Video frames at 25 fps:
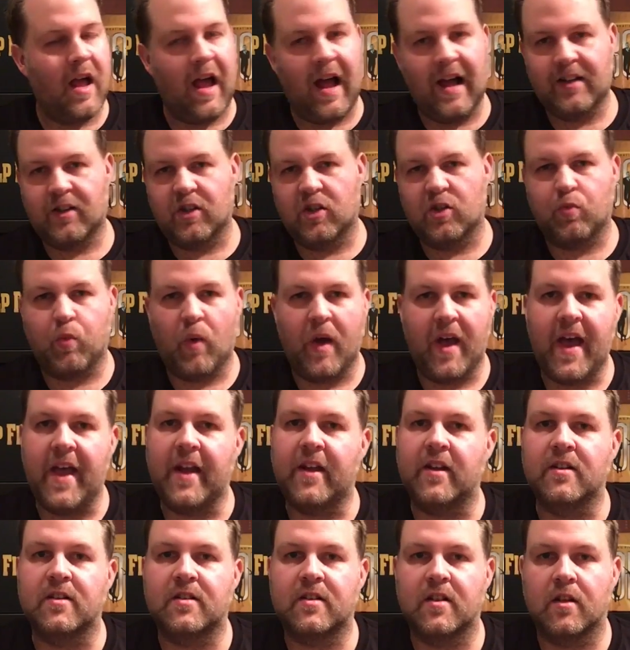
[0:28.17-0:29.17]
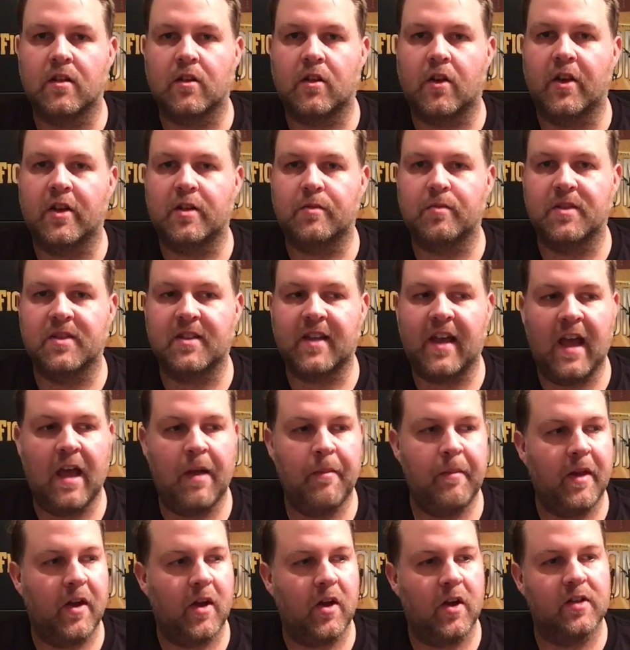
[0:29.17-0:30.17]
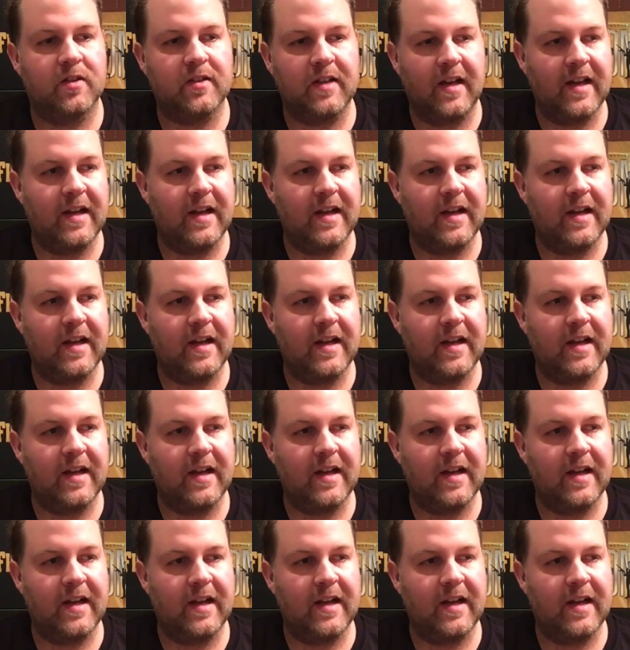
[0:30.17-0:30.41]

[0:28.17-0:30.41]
I just waited until Christmas came because